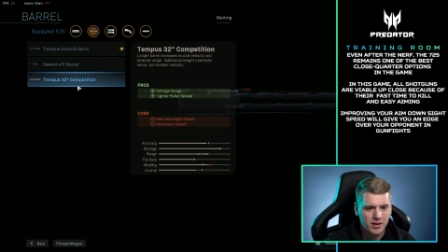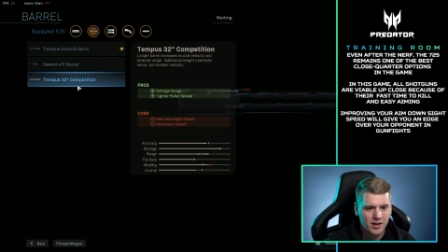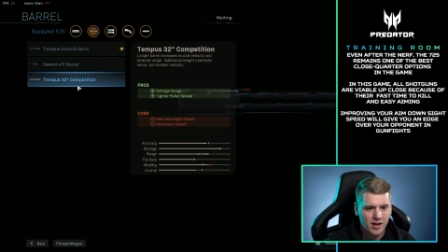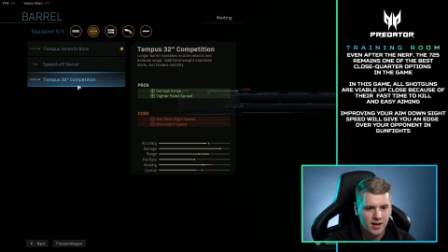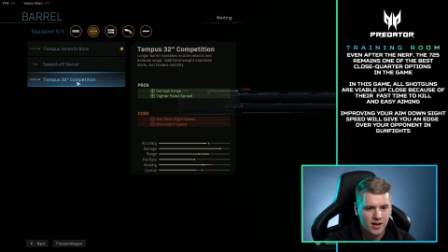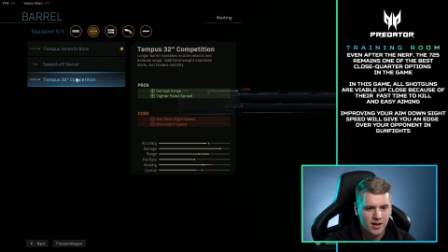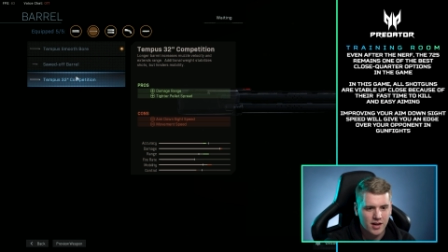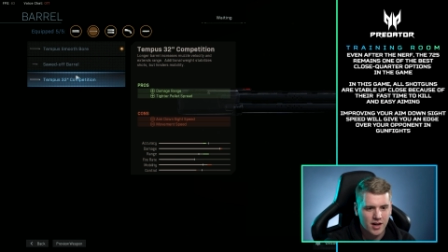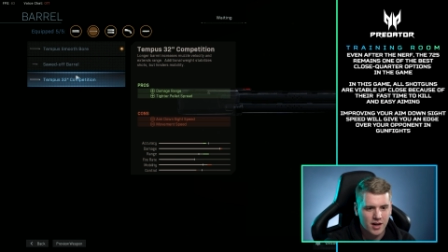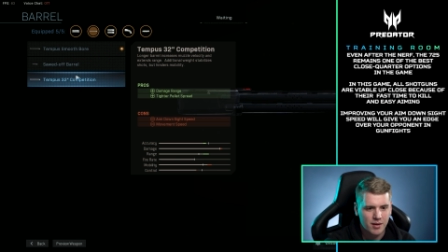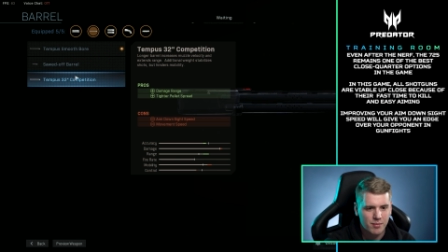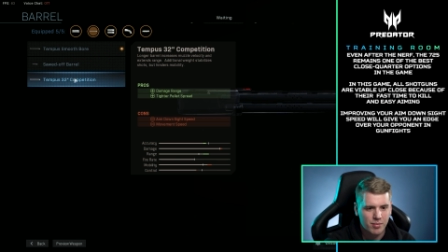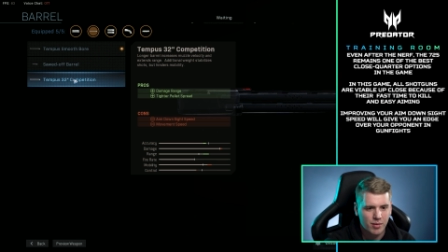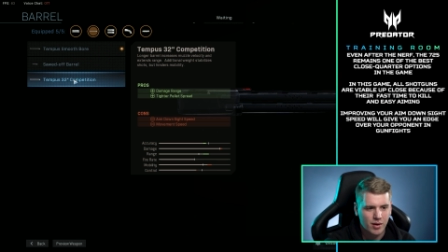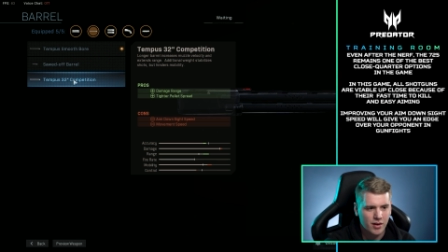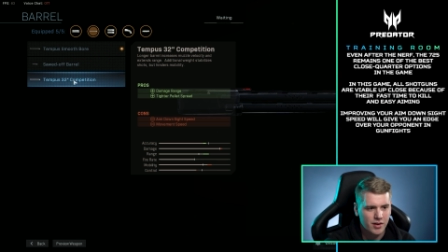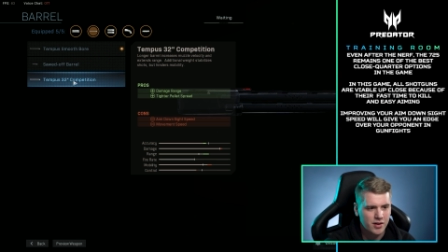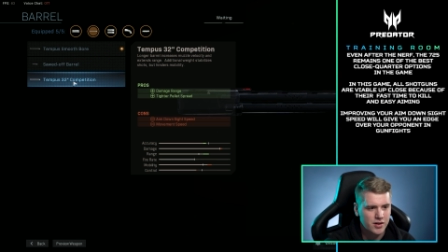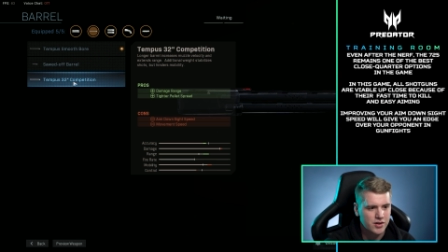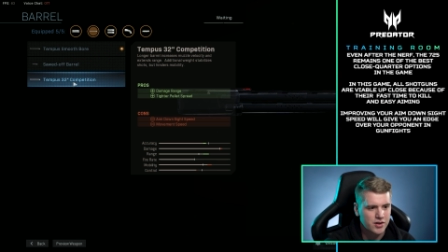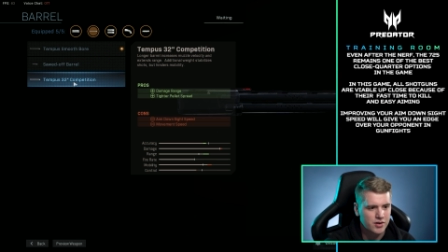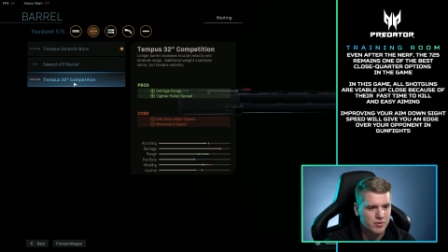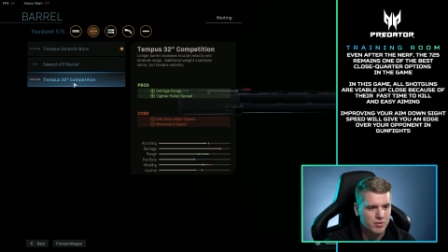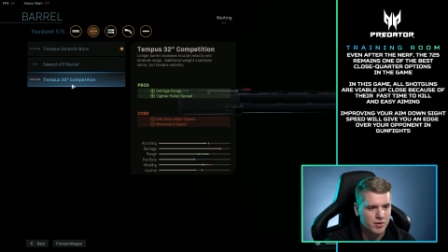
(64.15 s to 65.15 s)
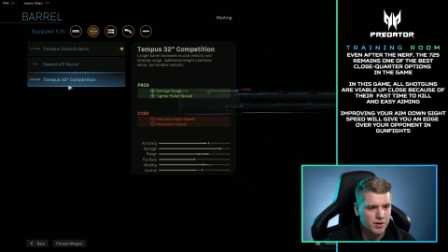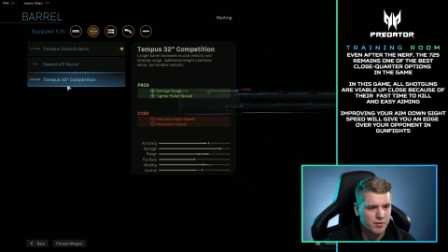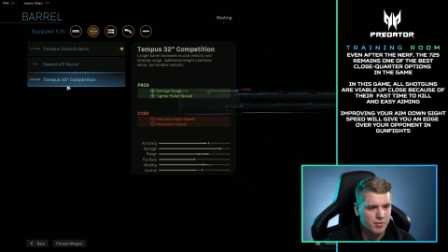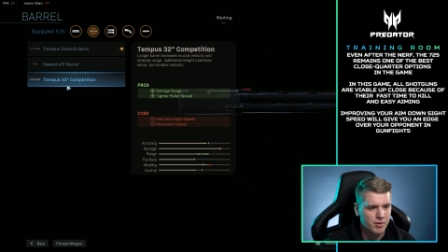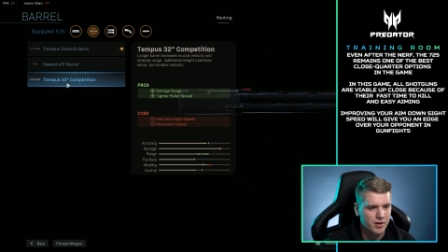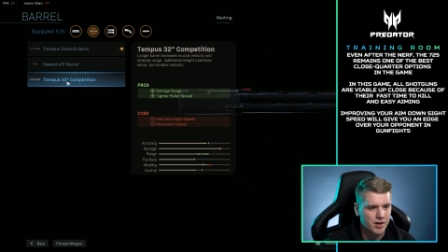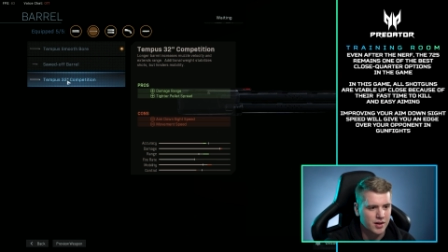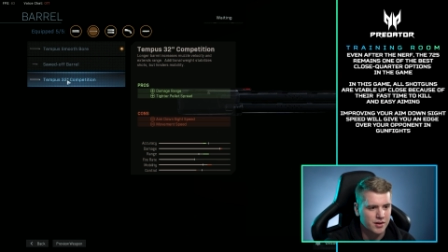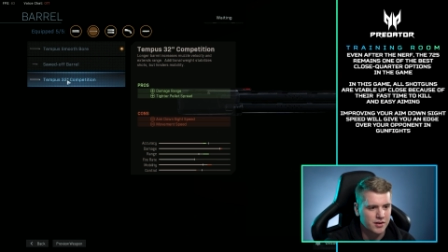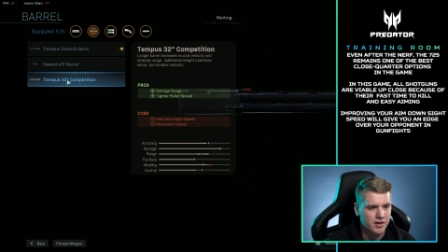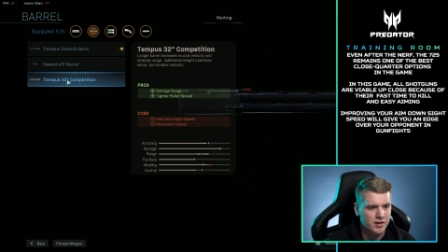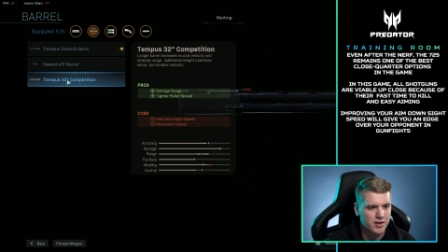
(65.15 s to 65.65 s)
put that on, I'd probably just wanna
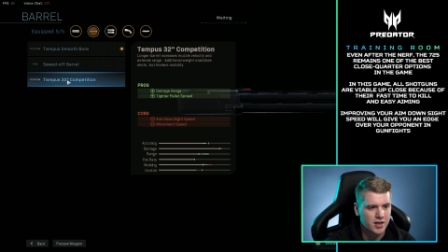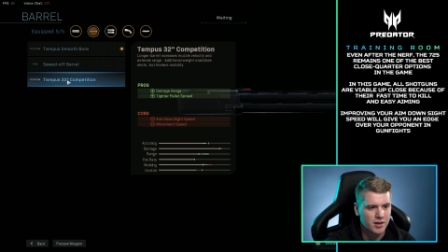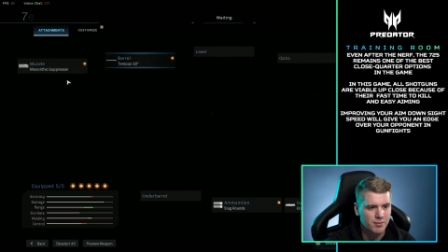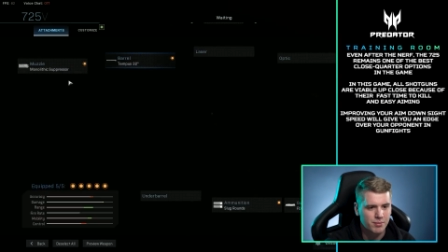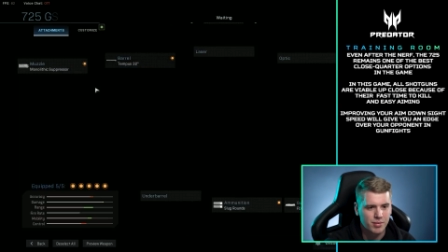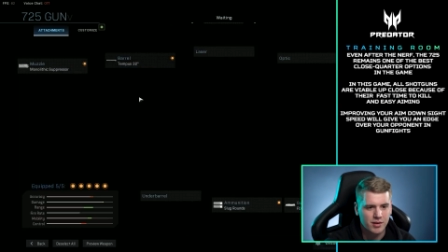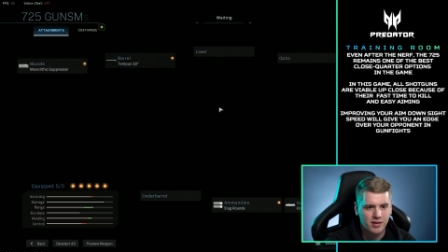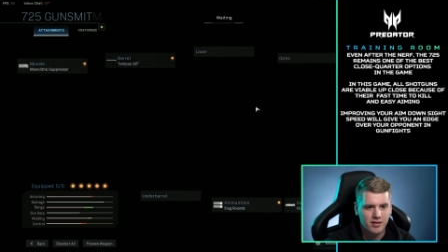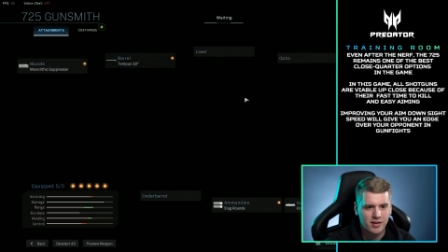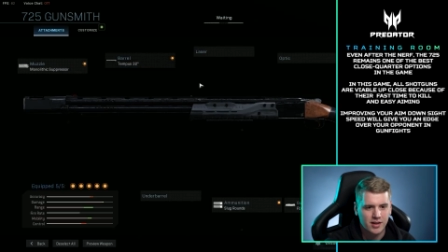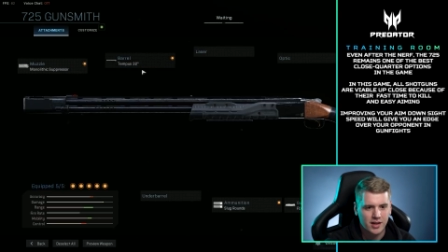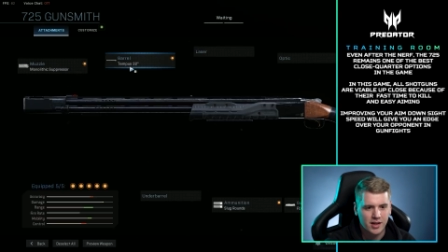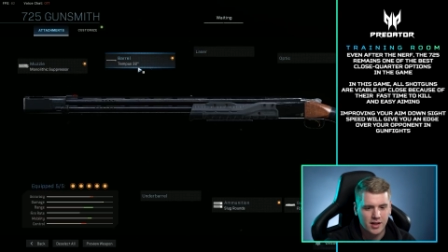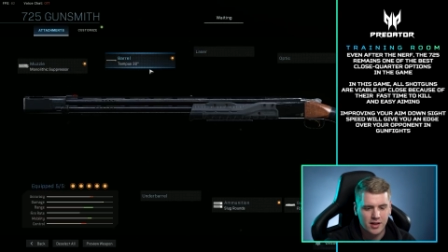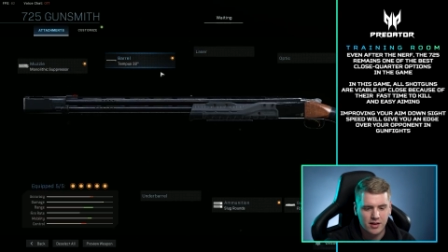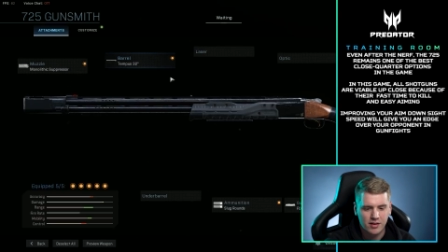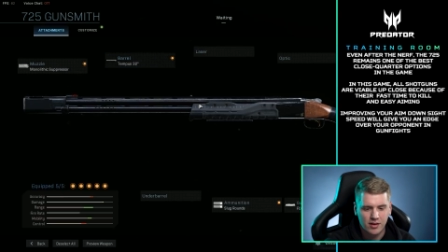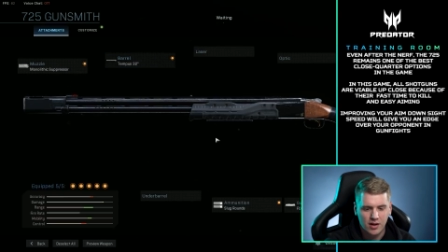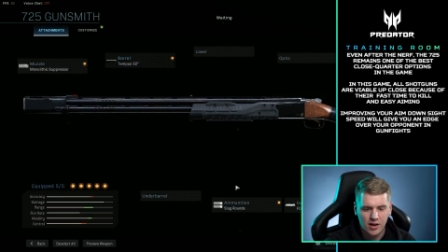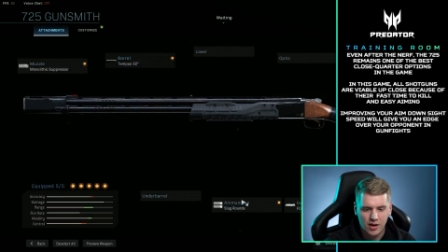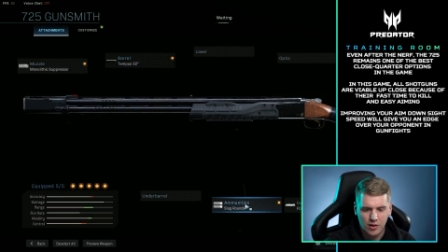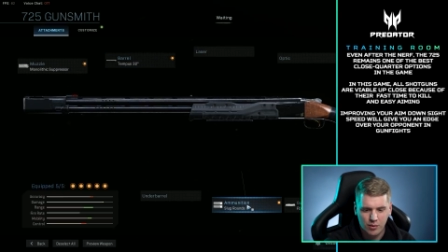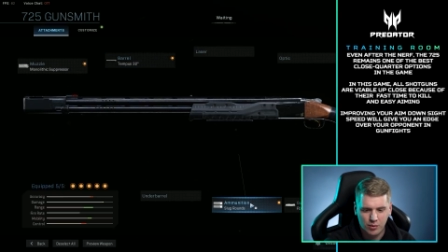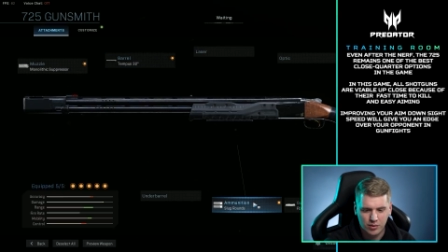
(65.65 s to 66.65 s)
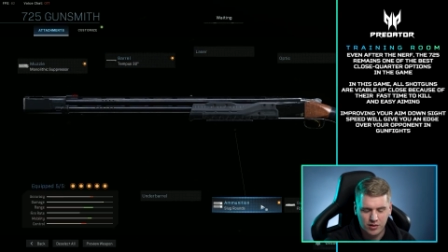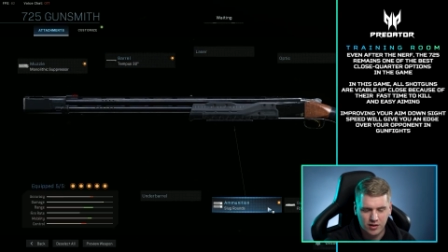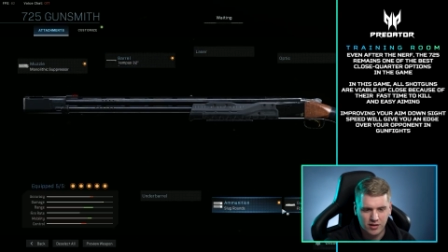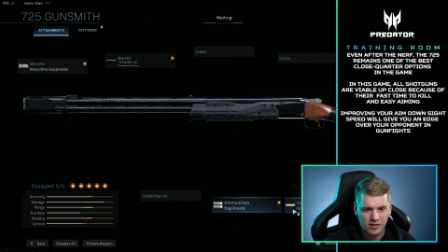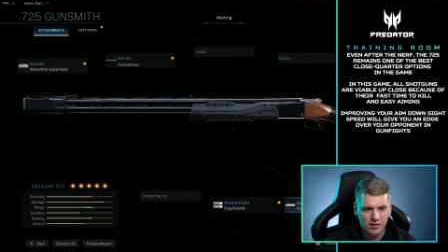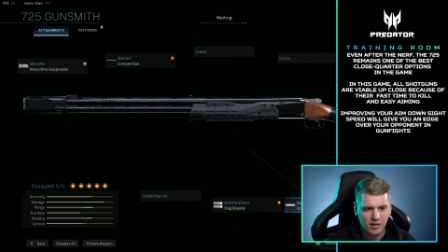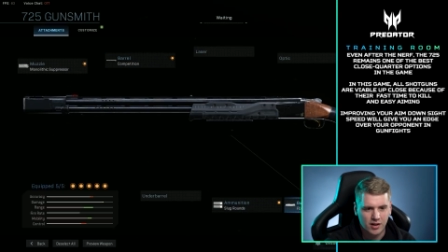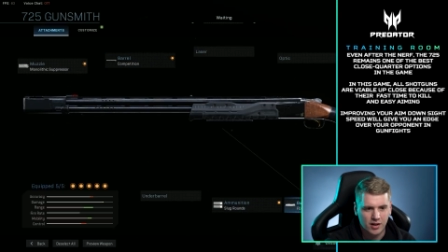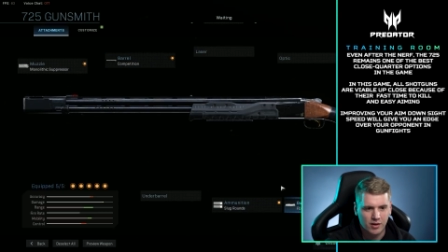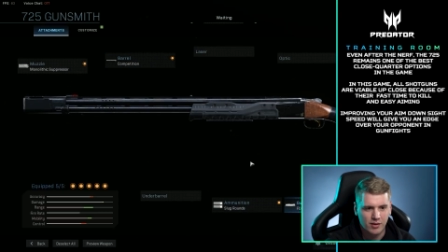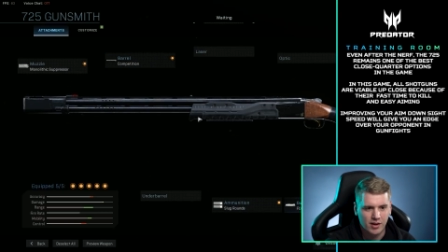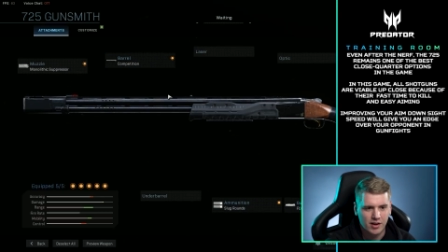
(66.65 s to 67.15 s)
put on the Tempus again with the
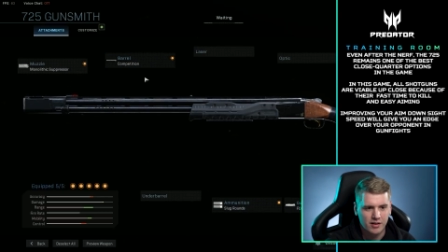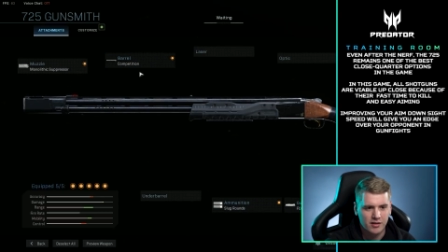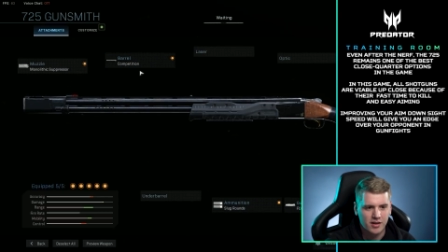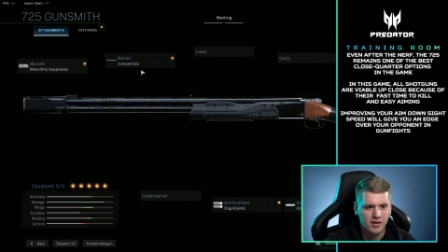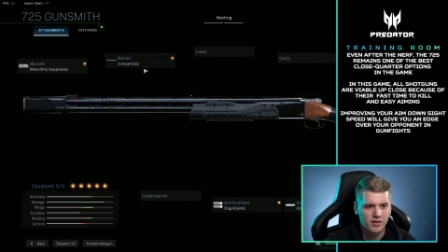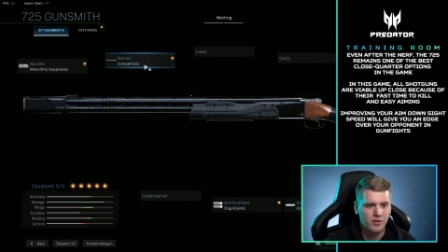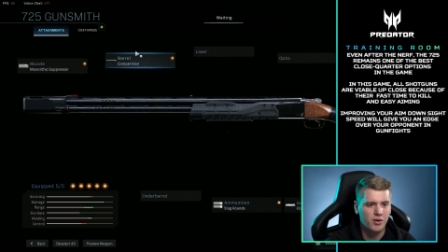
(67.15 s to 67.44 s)
slug rounds.